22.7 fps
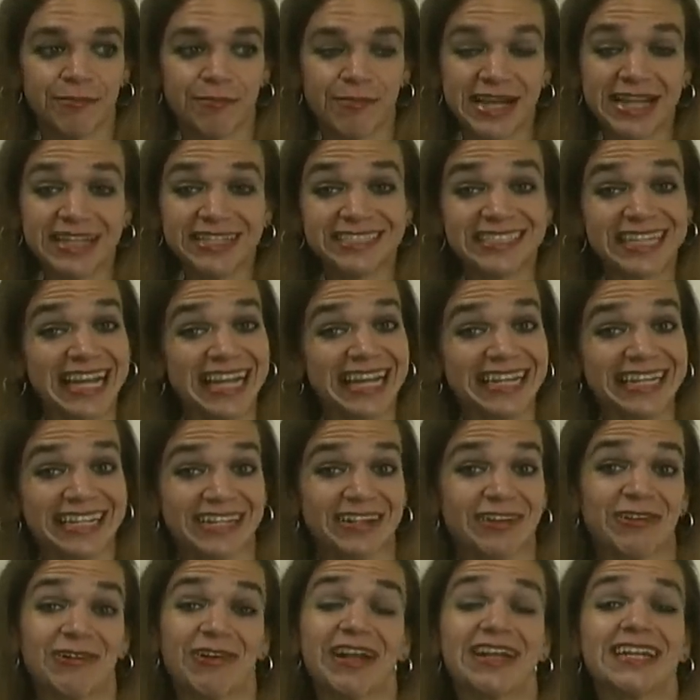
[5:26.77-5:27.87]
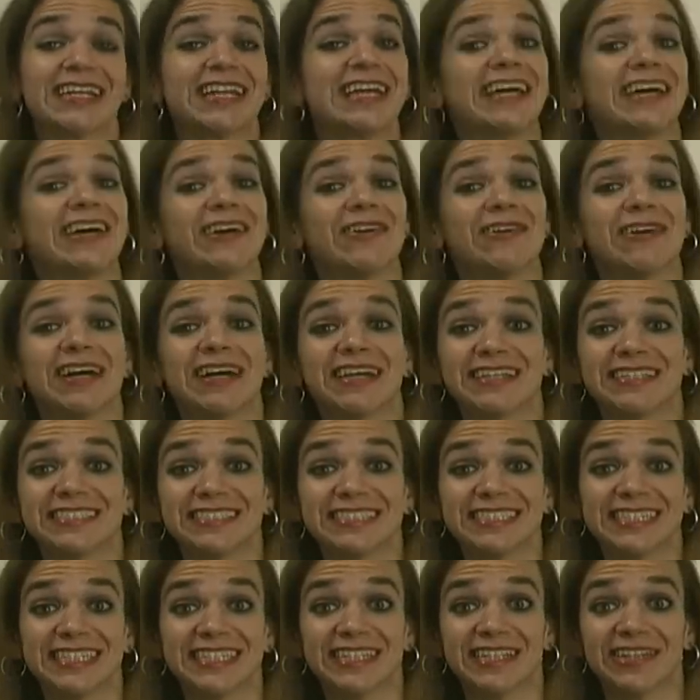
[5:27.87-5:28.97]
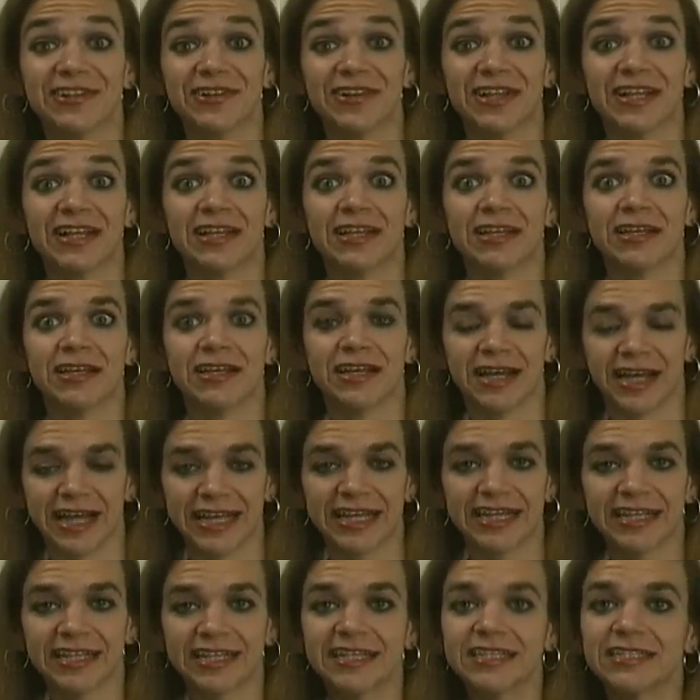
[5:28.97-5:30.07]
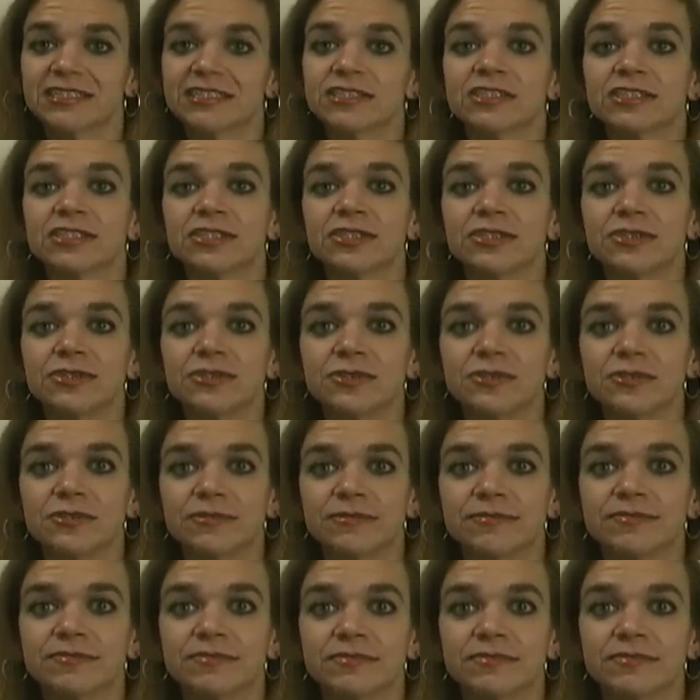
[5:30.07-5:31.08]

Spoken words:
maintaining right now until I can get into